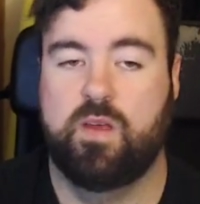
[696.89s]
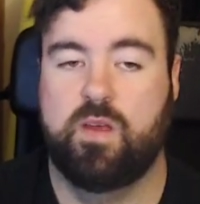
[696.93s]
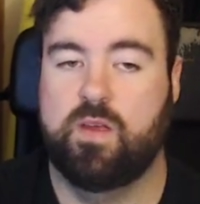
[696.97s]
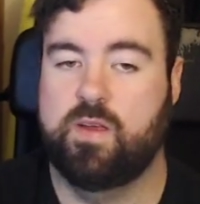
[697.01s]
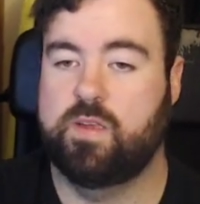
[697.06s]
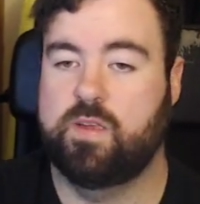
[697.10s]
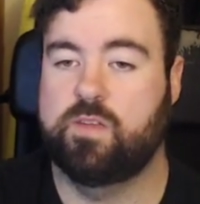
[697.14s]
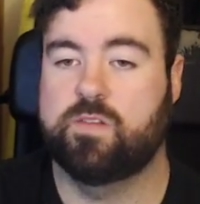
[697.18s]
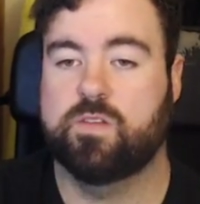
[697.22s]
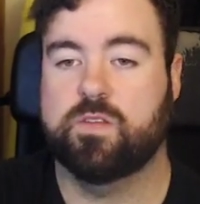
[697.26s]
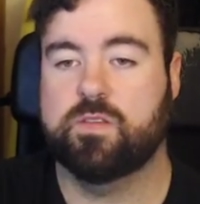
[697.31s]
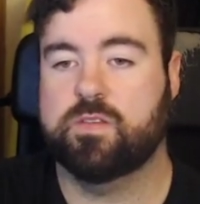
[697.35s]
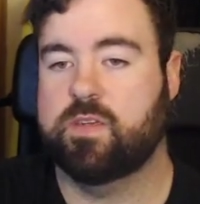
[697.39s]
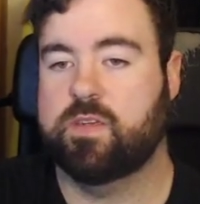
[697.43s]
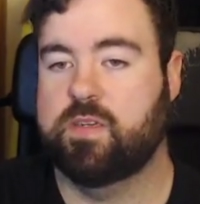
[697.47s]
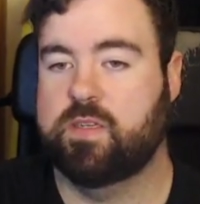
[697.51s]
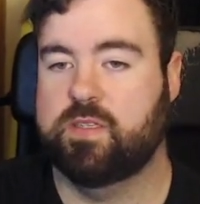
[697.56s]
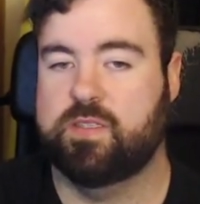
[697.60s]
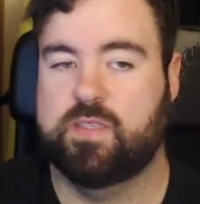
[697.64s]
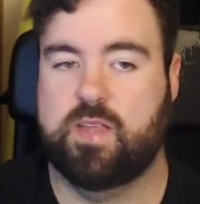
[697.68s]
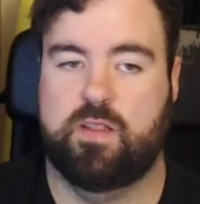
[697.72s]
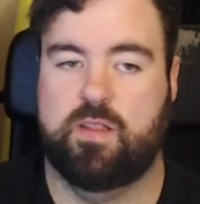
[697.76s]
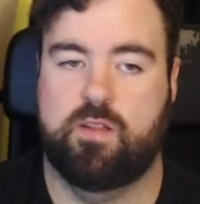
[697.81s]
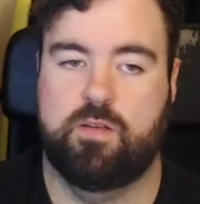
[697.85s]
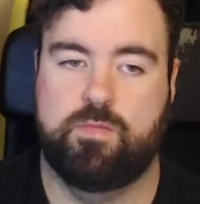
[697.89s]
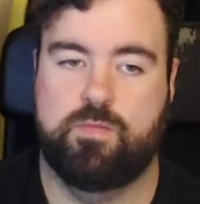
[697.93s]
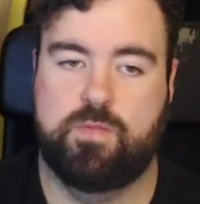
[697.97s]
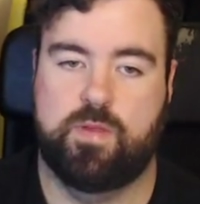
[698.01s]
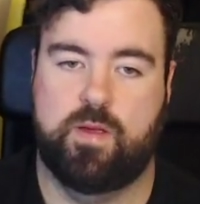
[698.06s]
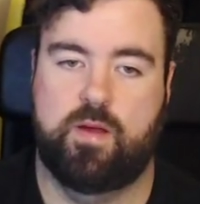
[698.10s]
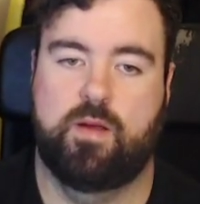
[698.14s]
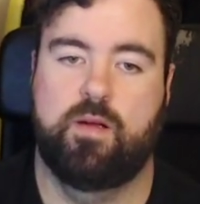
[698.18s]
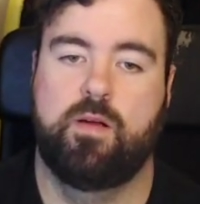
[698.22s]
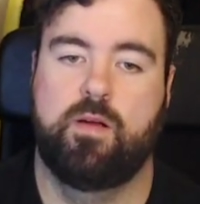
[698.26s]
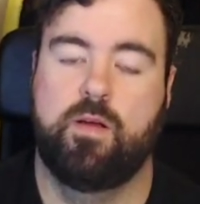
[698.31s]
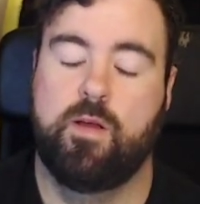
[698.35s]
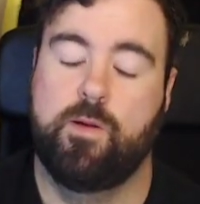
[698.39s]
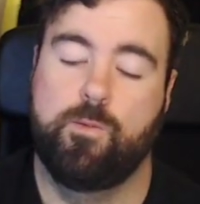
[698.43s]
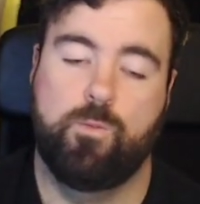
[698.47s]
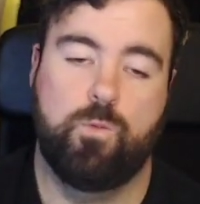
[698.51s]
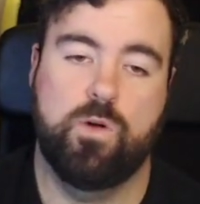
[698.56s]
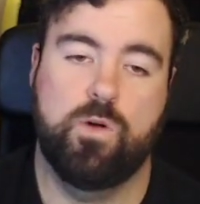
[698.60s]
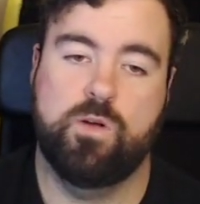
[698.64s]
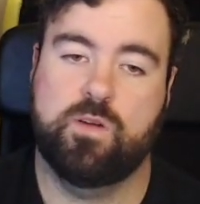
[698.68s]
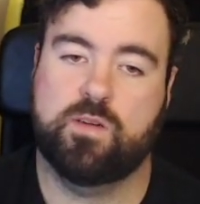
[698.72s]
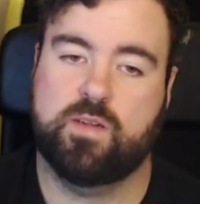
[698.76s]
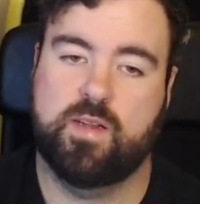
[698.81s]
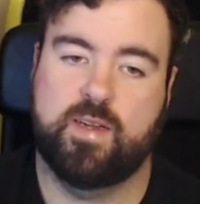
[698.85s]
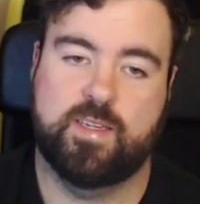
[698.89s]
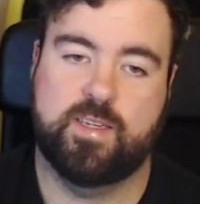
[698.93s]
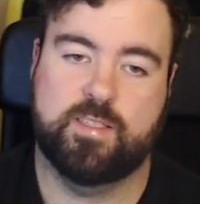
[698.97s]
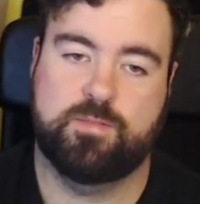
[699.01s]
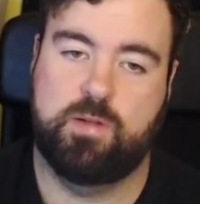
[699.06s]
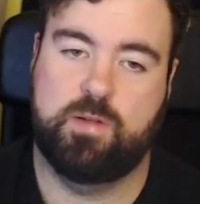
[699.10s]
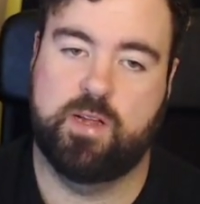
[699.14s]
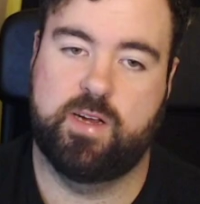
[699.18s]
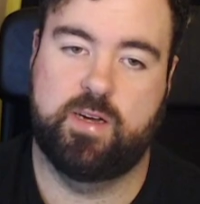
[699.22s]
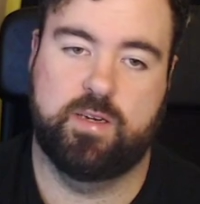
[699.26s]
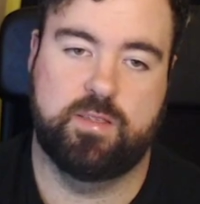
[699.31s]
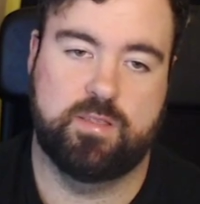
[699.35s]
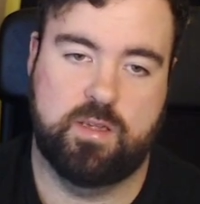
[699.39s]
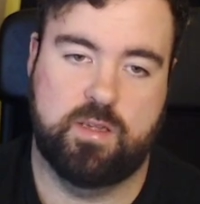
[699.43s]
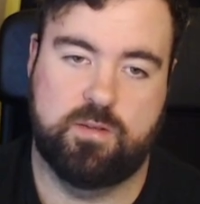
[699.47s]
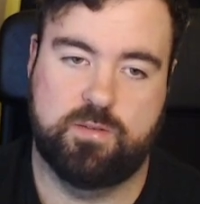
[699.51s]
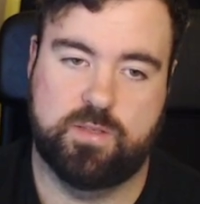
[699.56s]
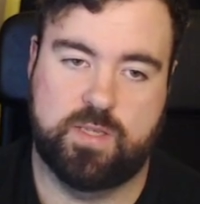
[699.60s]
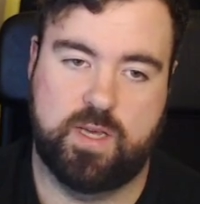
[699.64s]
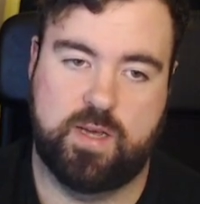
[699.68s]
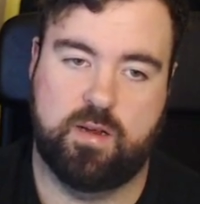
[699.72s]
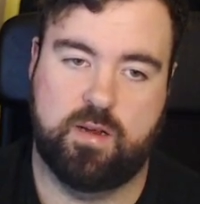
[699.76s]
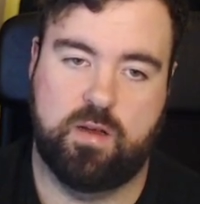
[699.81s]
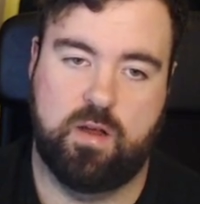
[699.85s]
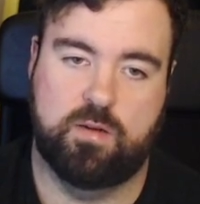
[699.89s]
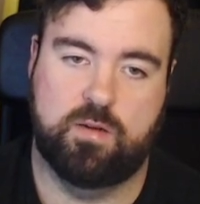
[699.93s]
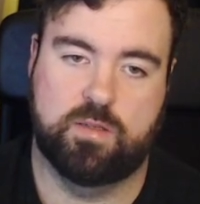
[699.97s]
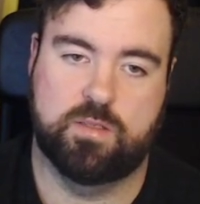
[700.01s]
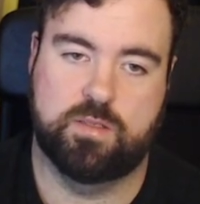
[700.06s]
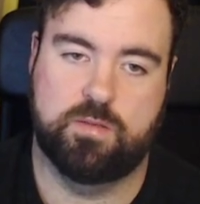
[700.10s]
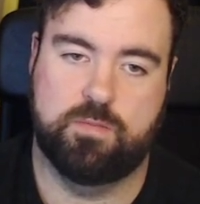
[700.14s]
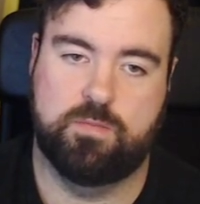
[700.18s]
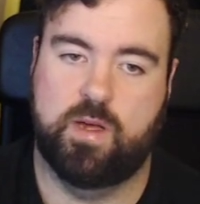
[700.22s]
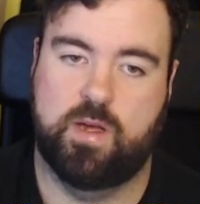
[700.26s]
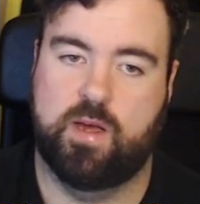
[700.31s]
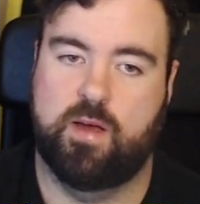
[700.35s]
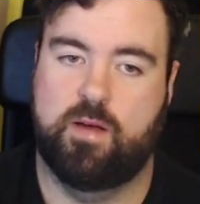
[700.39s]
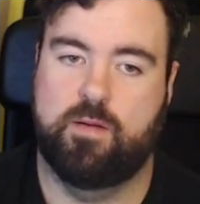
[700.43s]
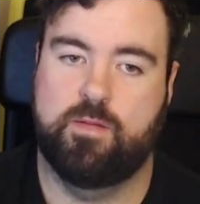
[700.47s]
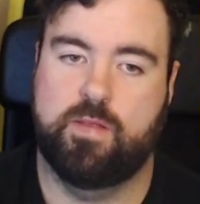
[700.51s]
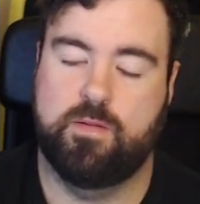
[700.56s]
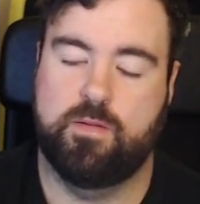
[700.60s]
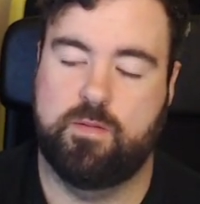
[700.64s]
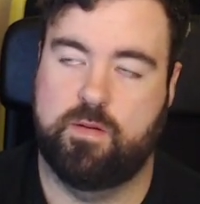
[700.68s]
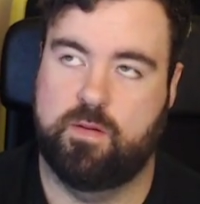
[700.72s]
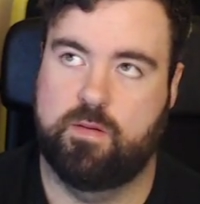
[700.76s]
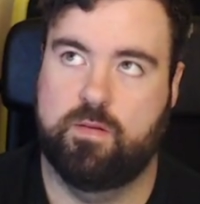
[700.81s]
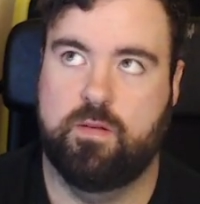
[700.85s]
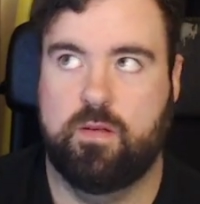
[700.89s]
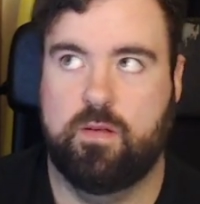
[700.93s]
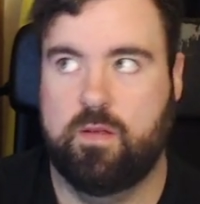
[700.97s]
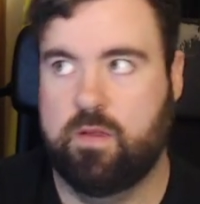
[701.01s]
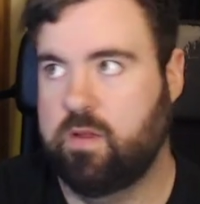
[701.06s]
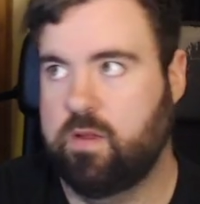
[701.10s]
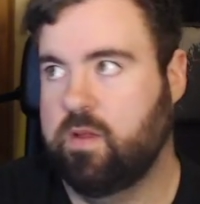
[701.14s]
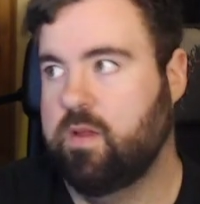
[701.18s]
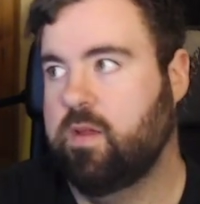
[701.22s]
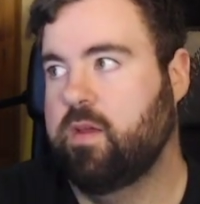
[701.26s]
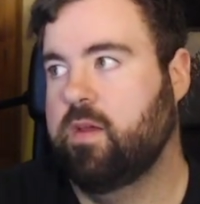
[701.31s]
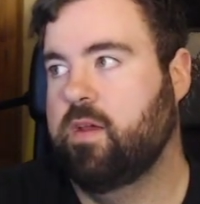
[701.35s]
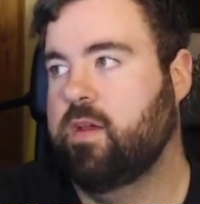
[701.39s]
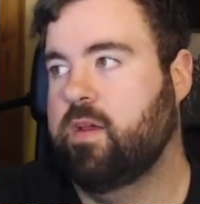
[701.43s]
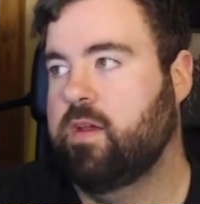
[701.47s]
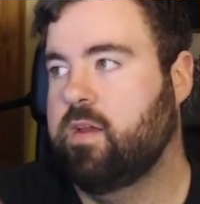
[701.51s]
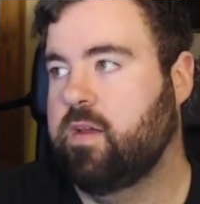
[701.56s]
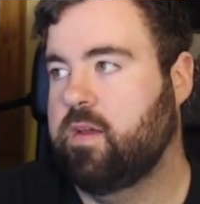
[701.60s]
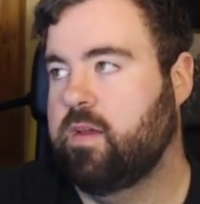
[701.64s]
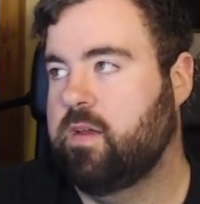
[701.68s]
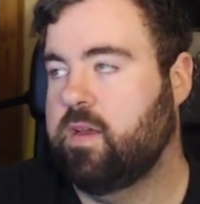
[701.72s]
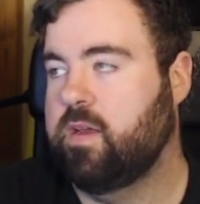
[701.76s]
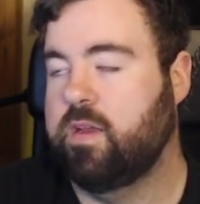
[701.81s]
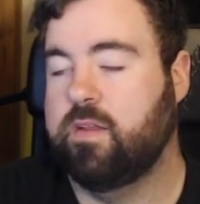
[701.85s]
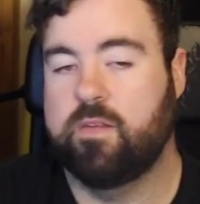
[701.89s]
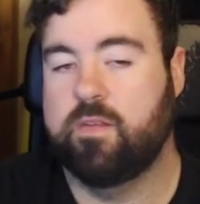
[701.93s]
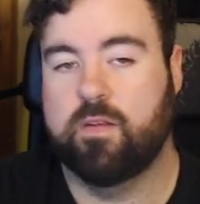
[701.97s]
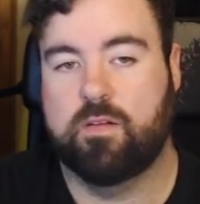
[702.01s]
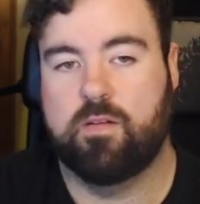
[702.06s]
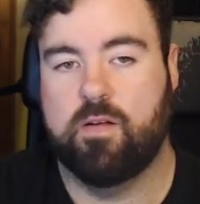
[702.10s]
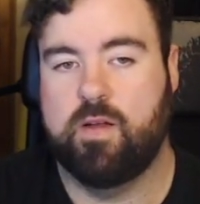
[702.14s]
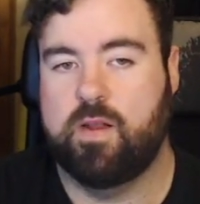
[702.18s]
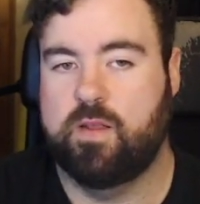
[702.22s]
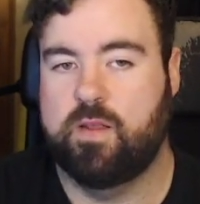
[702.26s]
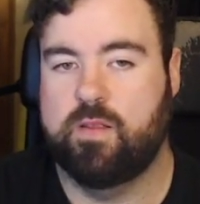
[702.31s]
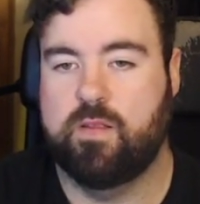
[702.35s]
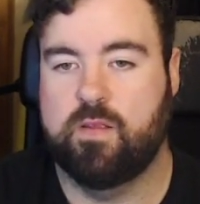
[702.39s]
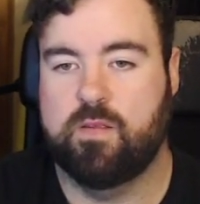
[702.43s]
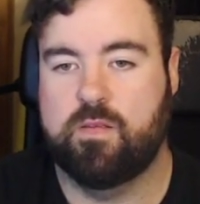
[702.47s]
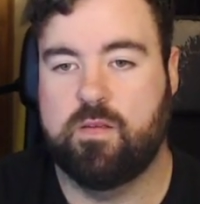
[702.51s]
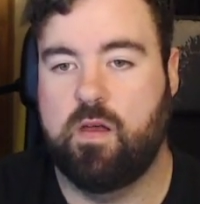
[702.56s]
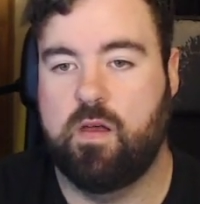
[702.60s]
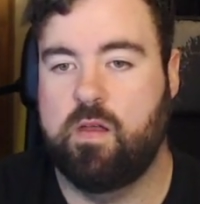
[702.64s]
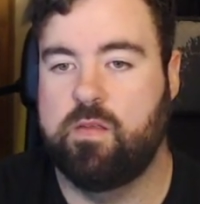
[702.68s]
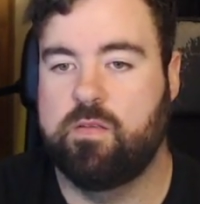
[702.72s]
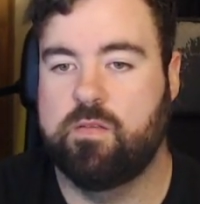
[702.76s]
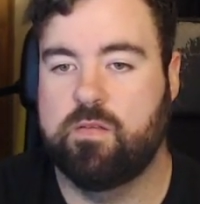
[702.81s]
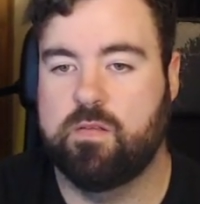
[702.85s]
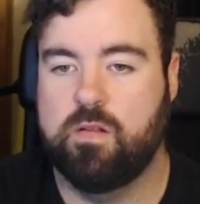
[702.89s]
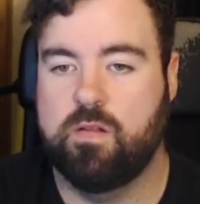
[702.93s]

He's just going to stand up there. World-class players don't take long to integrate into sides.